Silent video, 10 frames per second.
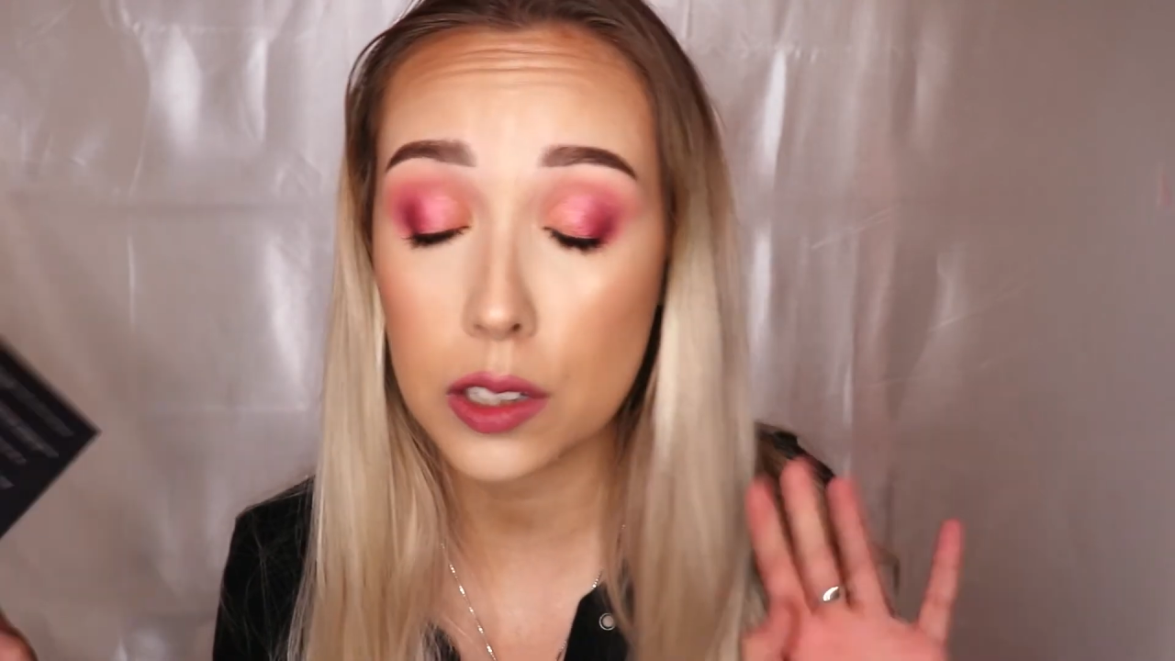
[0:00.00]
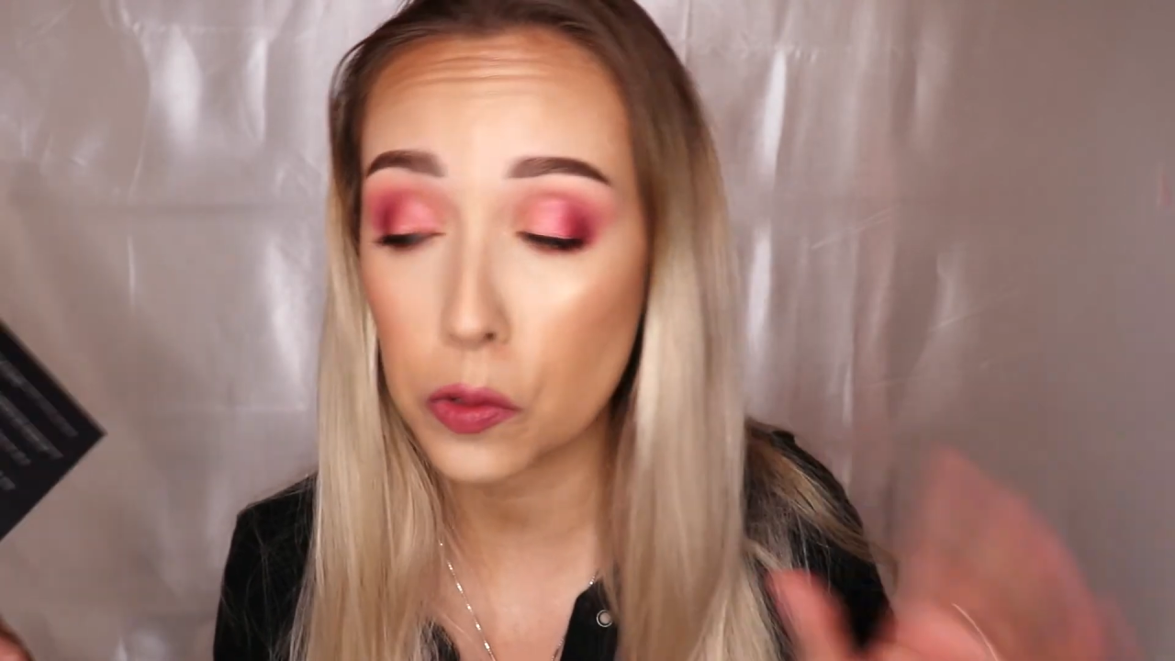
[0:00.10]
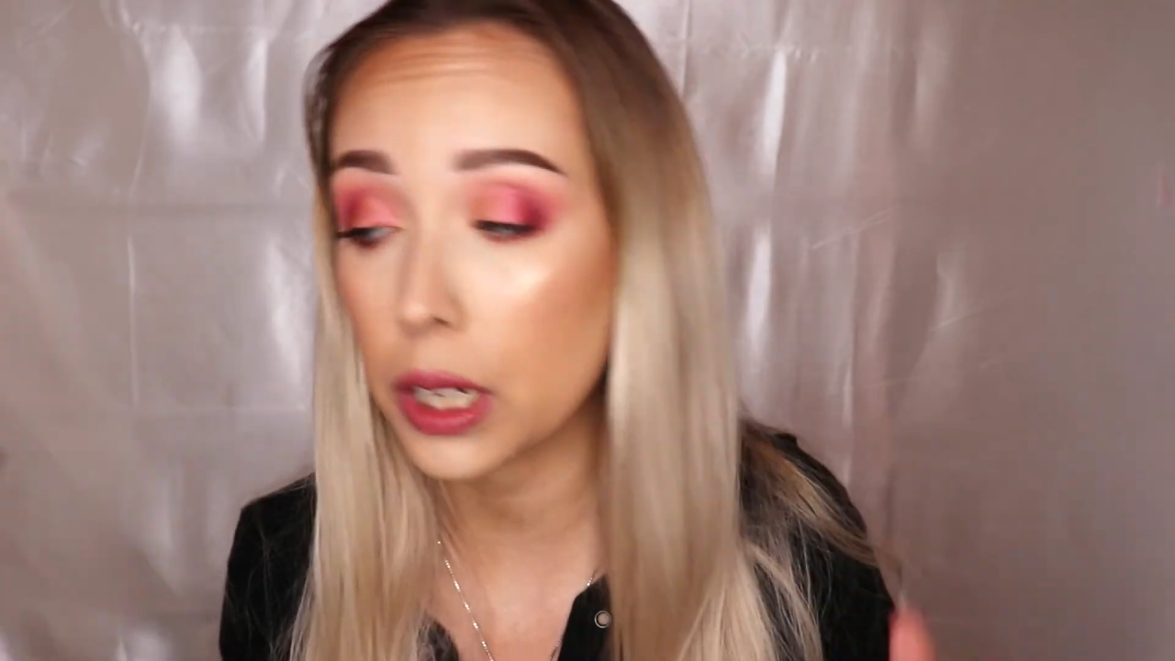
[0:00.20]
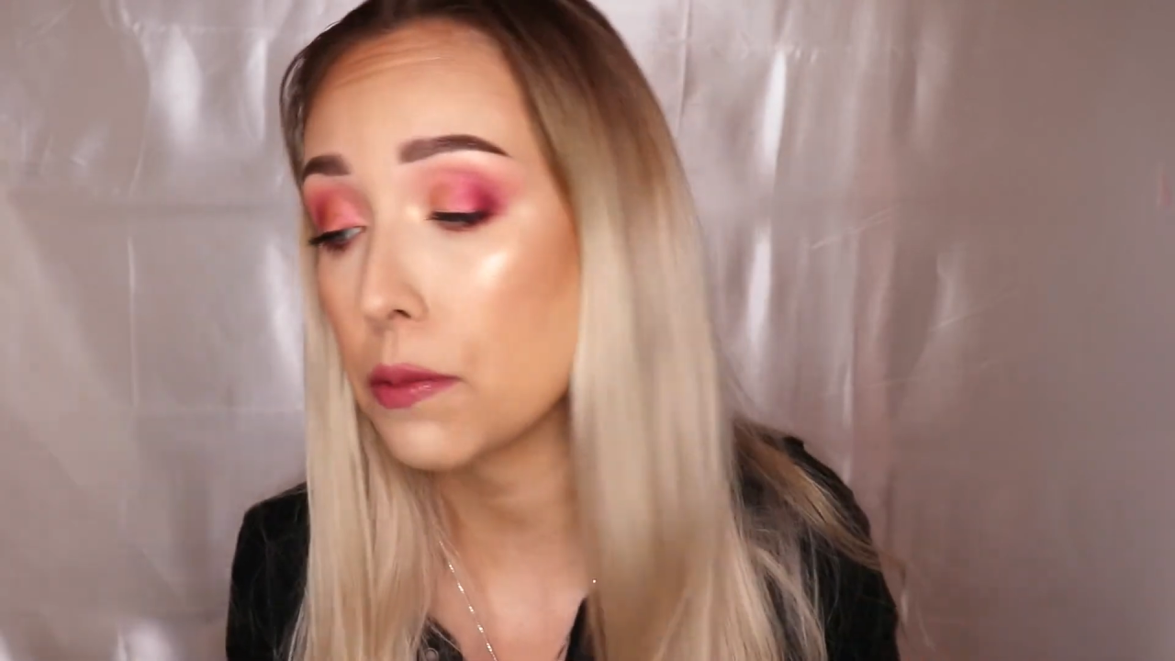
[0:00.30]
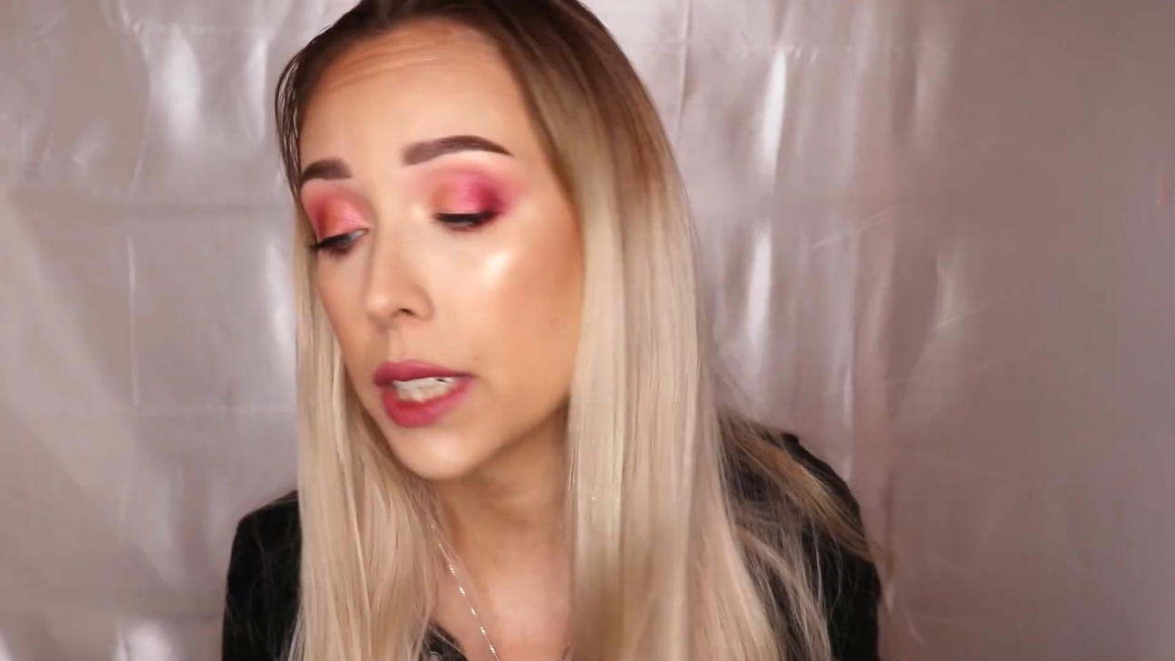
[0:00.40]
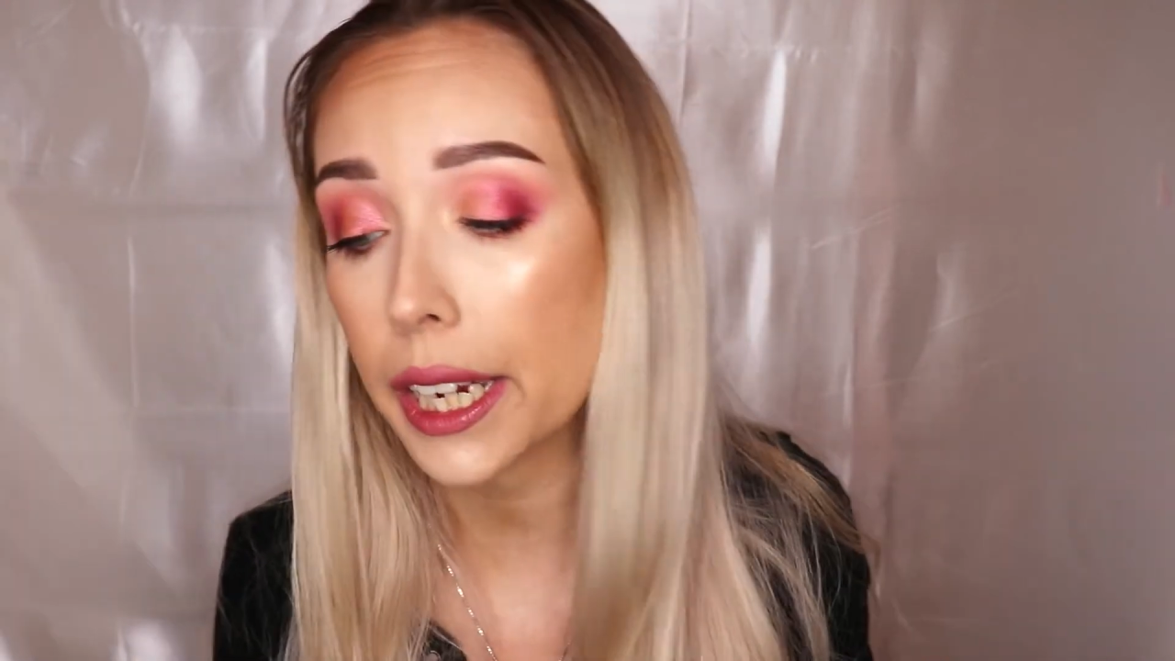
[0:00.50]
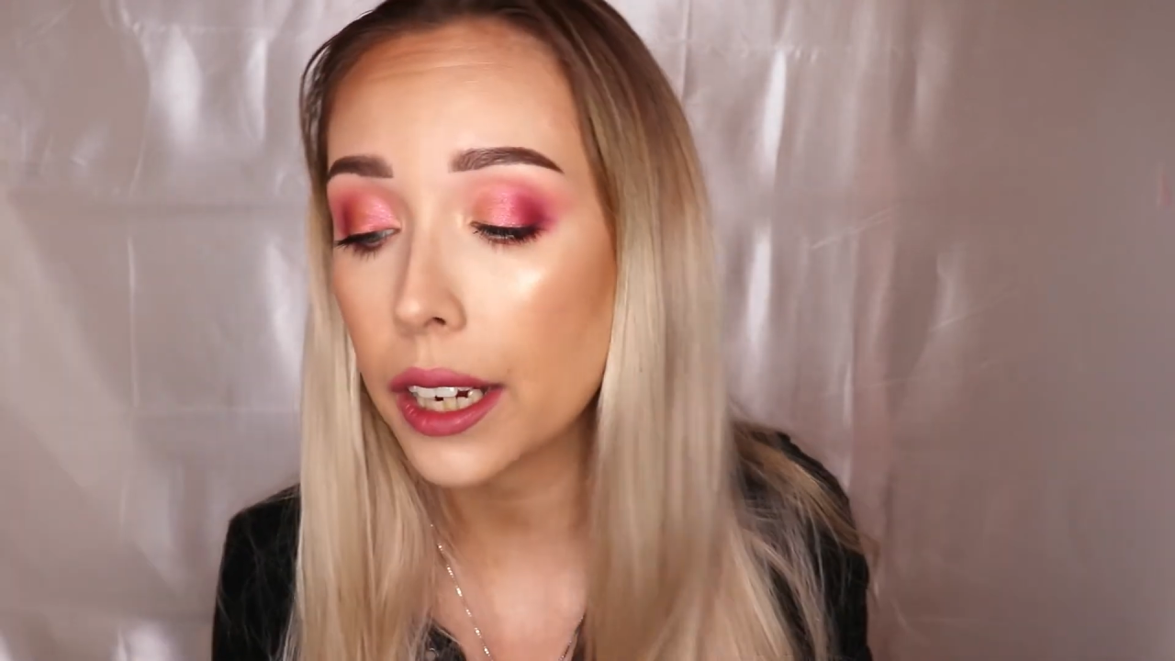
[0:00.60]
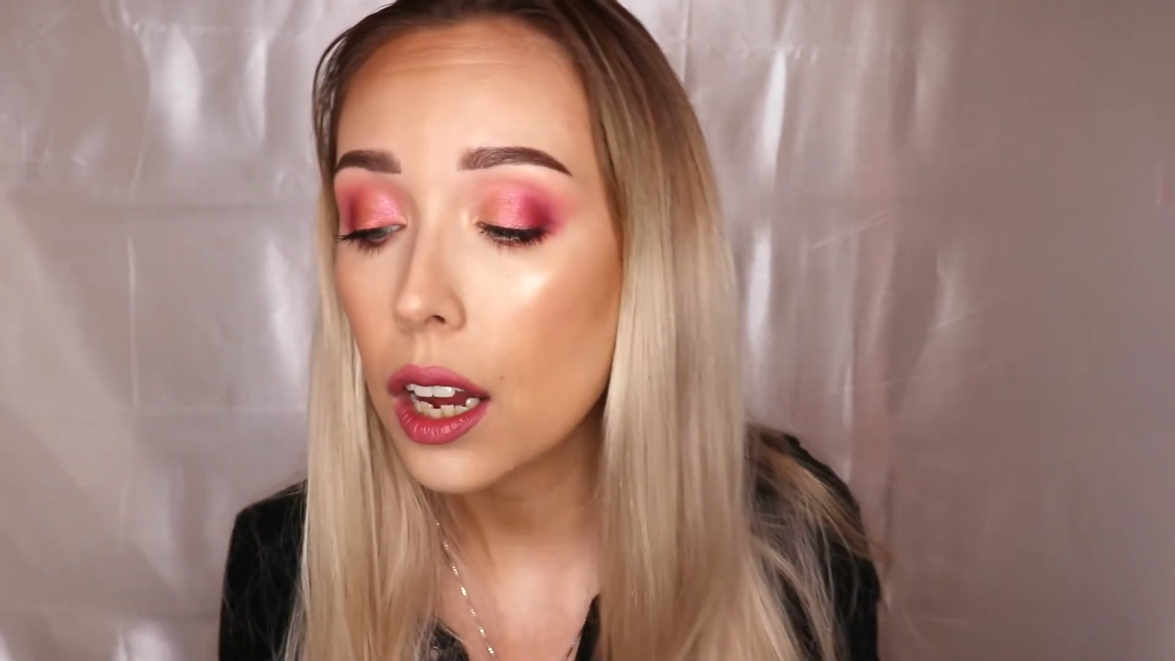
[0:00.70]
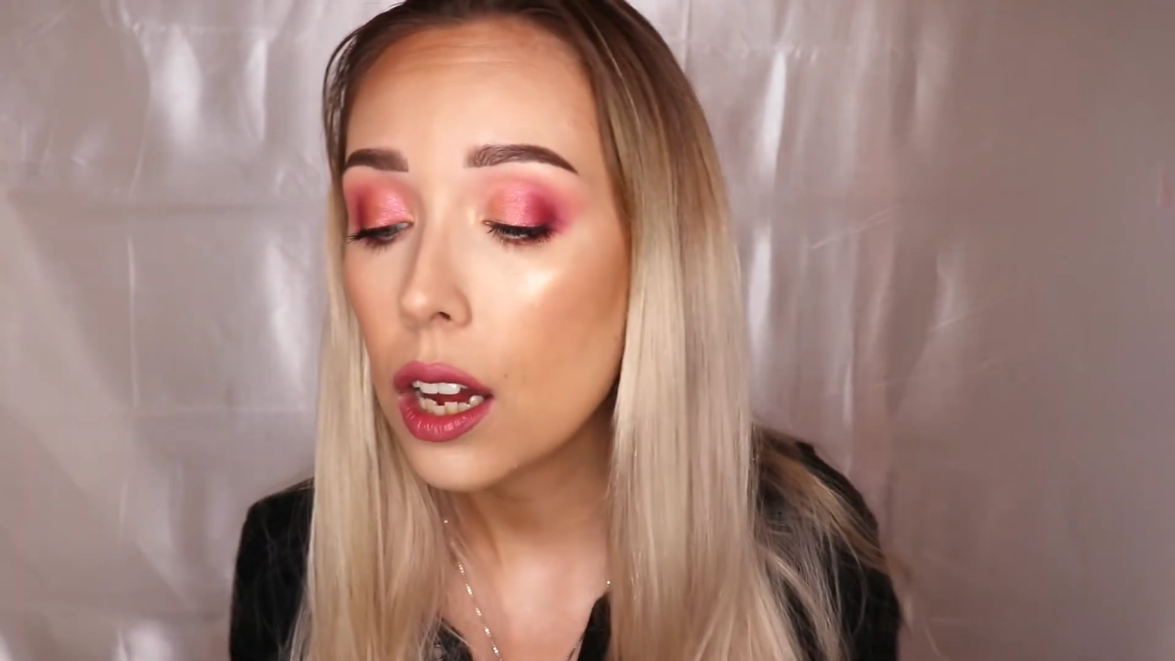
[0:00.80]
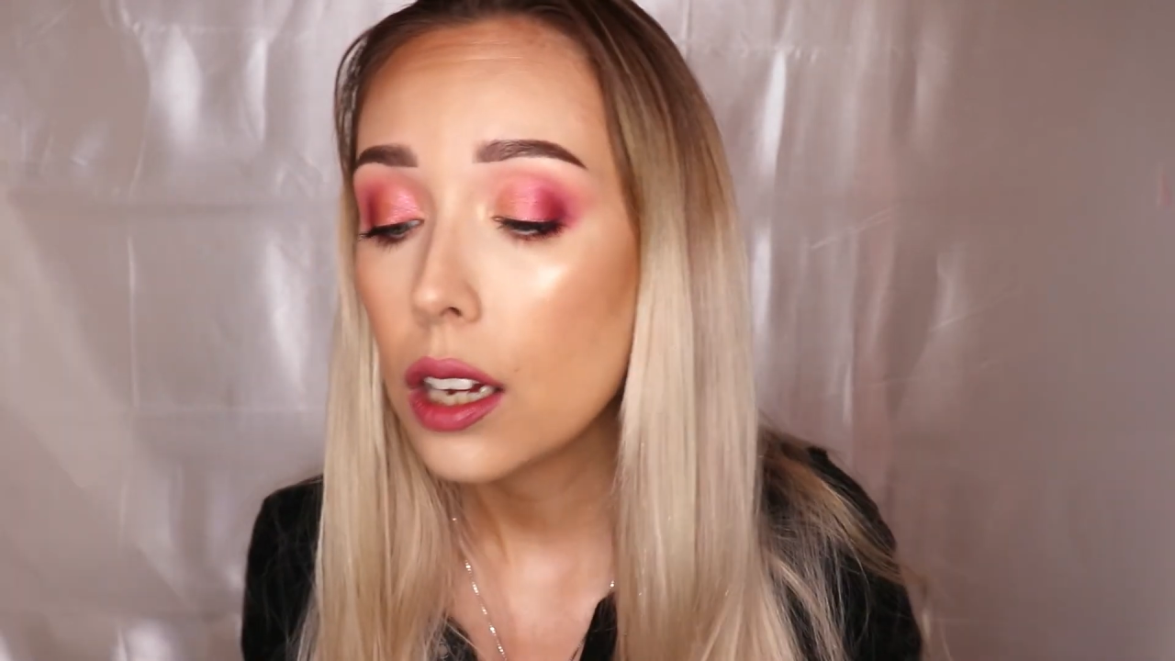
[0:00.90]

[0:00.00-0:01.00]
is what I'm saying.